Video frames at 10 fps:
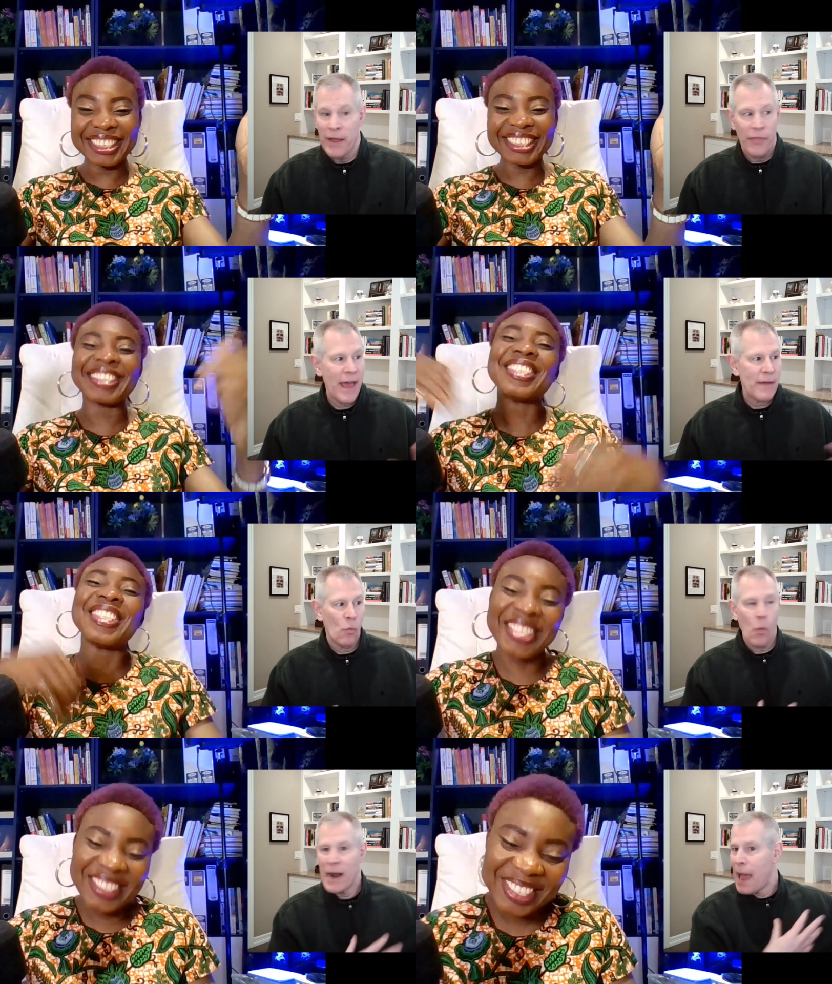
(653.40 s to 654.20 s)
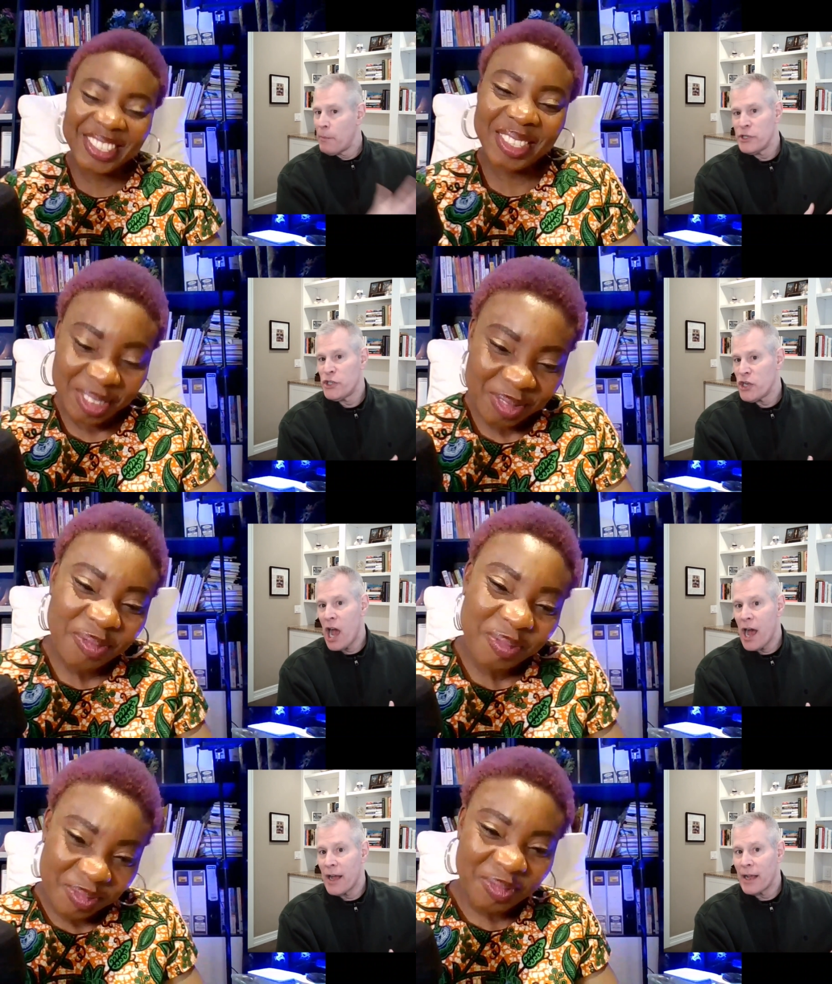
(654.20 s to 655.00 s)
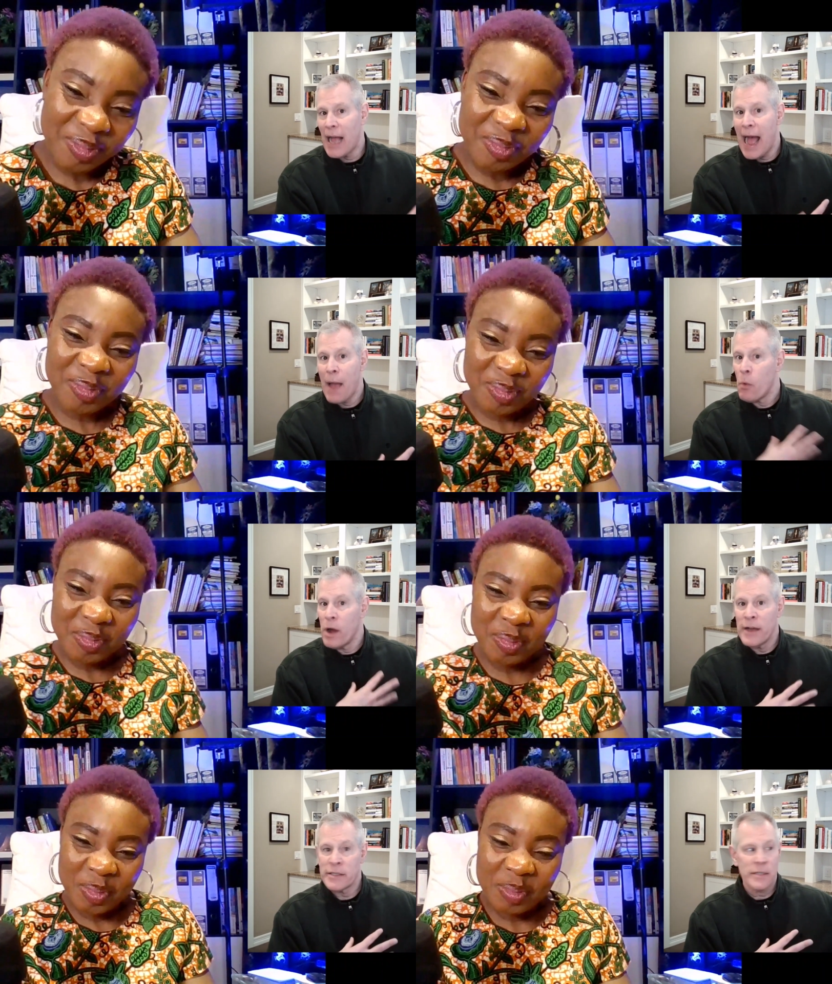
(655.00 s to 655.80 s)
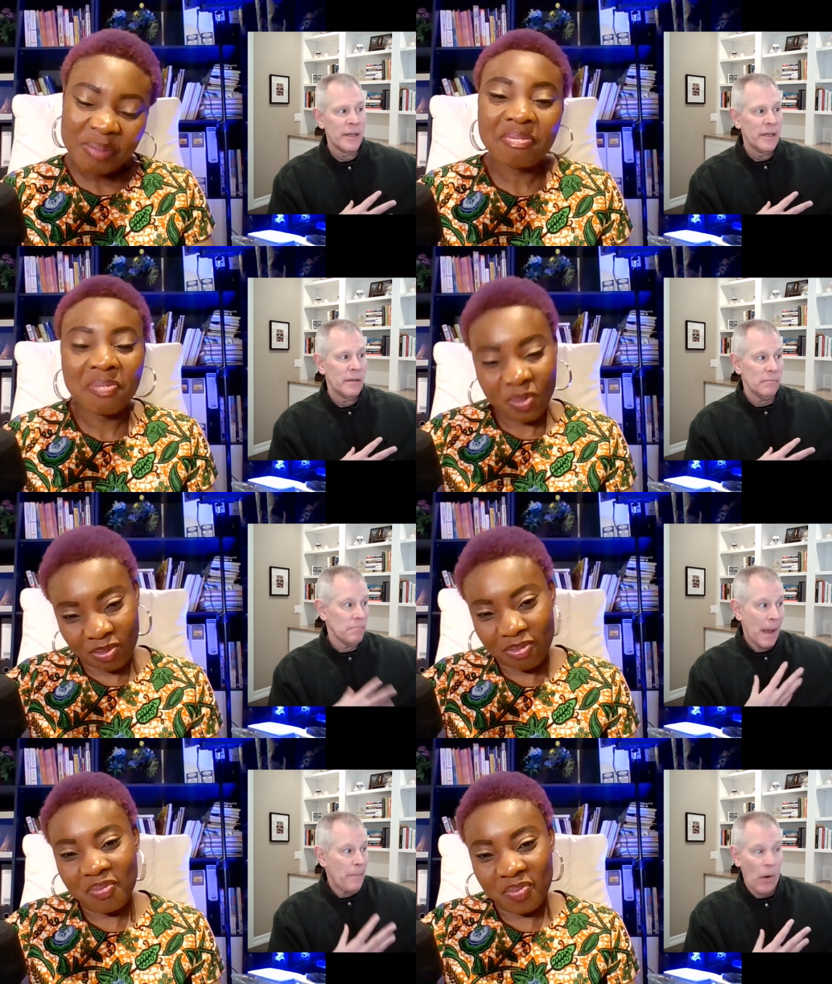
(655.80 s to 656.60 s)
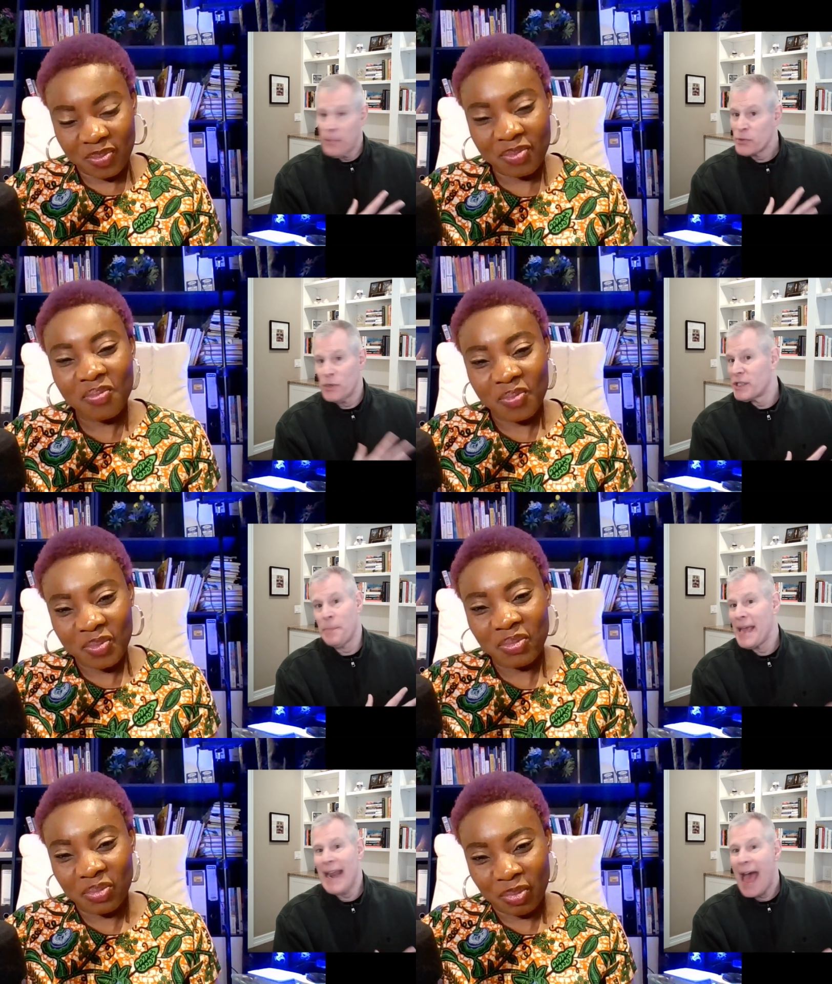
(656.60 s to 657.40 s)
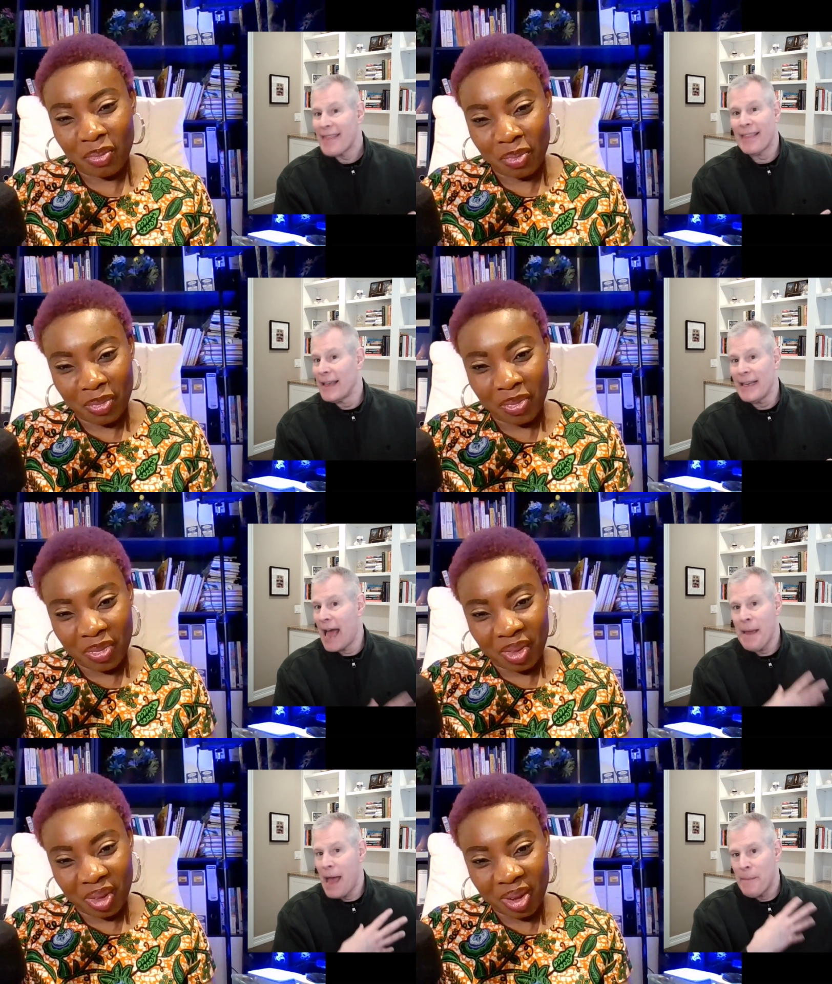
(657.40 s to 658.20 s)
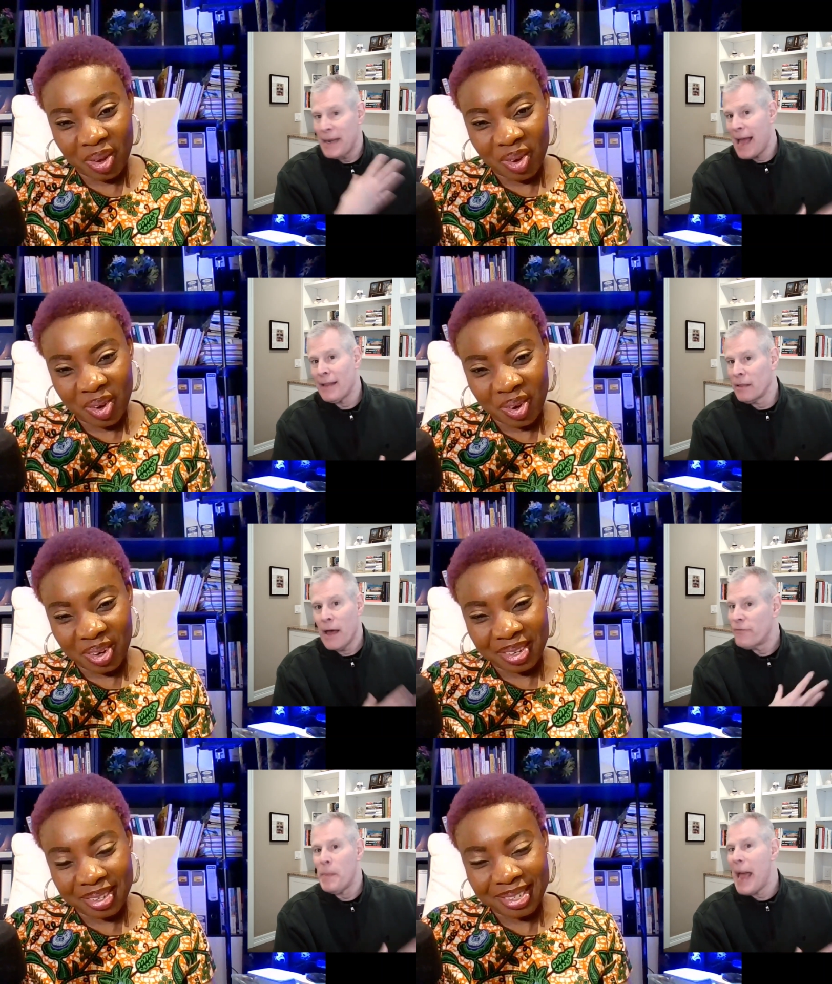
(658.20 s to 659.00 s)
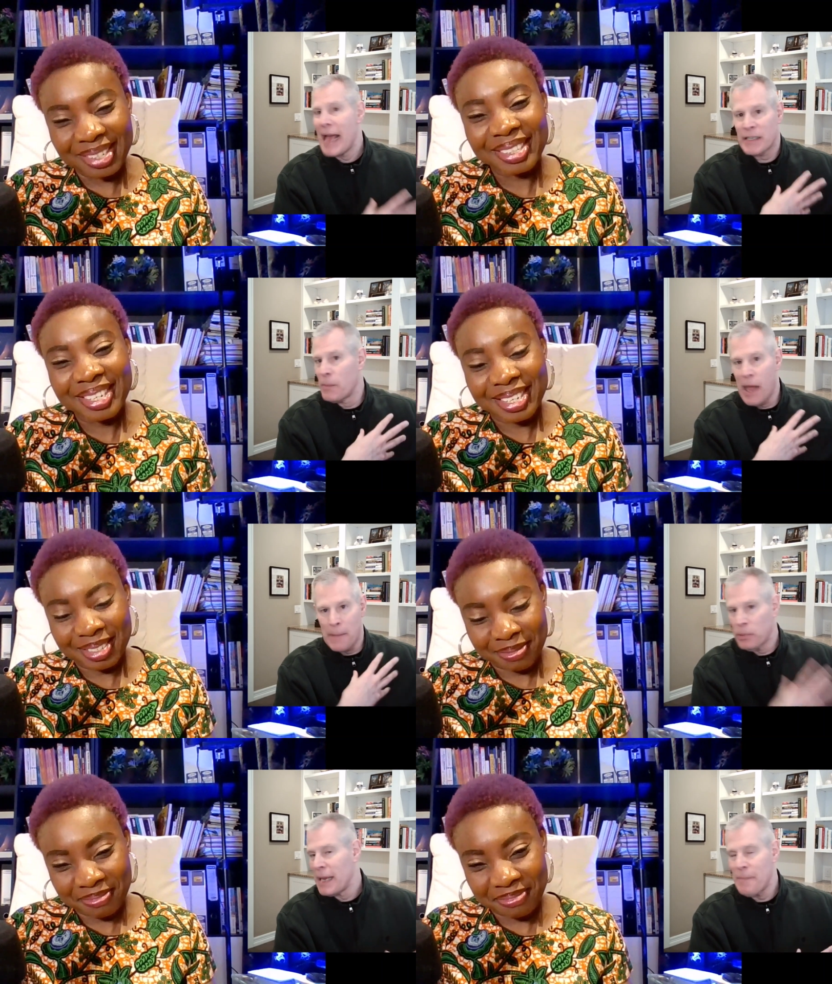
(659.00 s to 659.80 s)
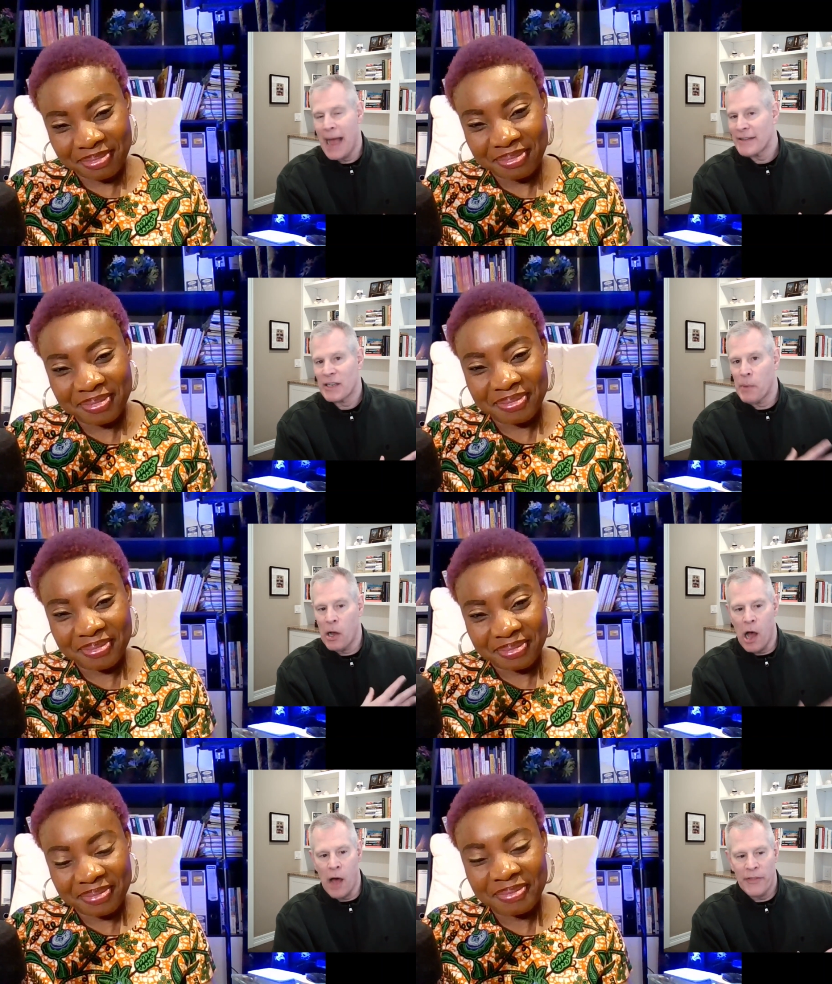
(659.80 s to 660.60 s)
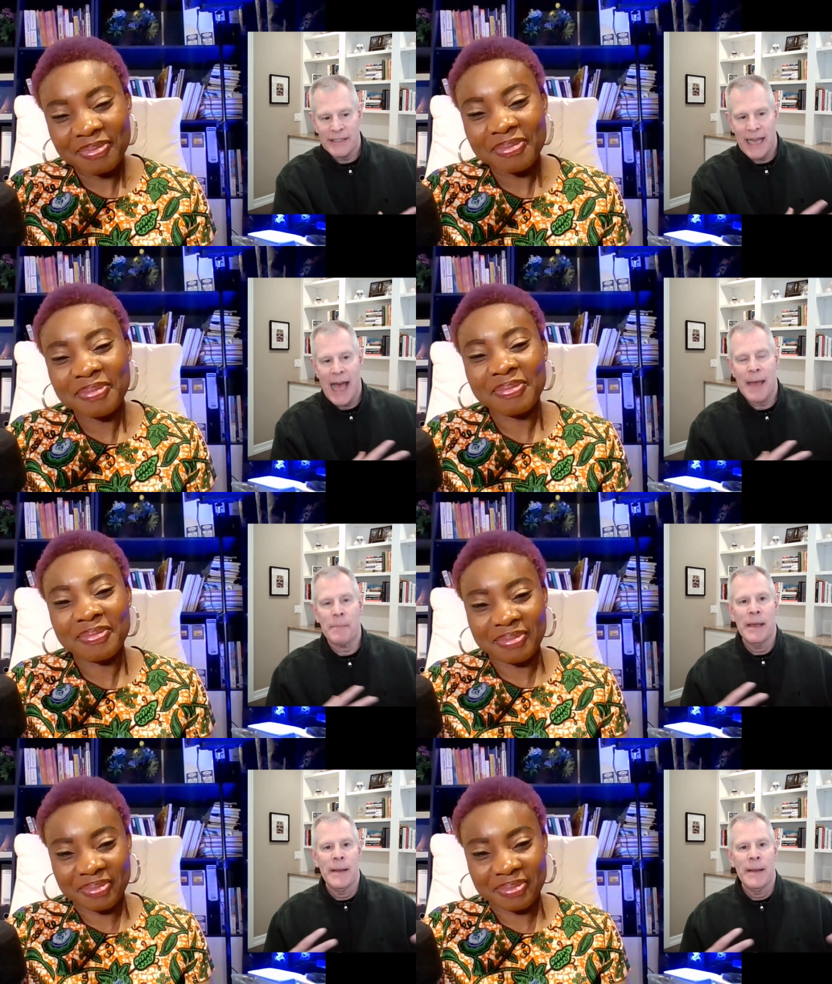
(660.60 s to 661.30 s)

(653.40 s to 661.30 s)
Speaker 1: That when I was young, I was, my purpose was to be an athlete. I, I mean, I loved basketball. I played basketball all the time.